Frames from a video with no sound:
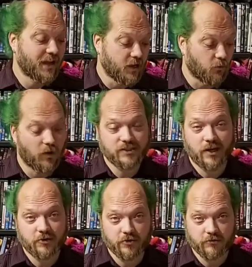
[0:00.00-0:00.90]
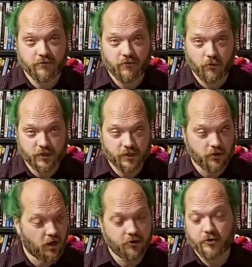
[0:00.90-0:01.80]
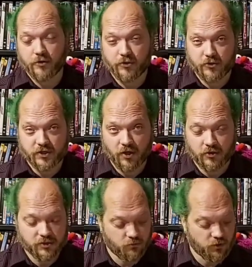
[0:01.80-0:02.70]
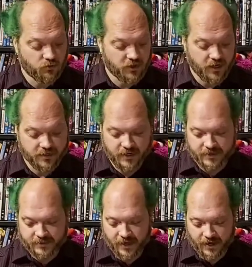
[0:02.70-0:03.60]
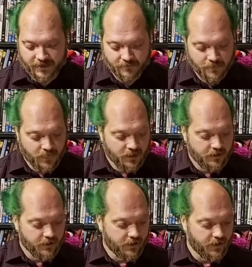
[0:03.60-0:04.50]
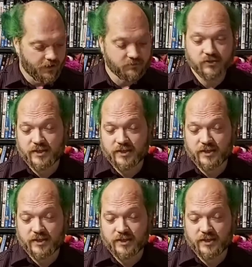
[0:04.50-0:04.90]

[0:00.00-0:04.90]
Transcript: It was $140 or $130, $129.99.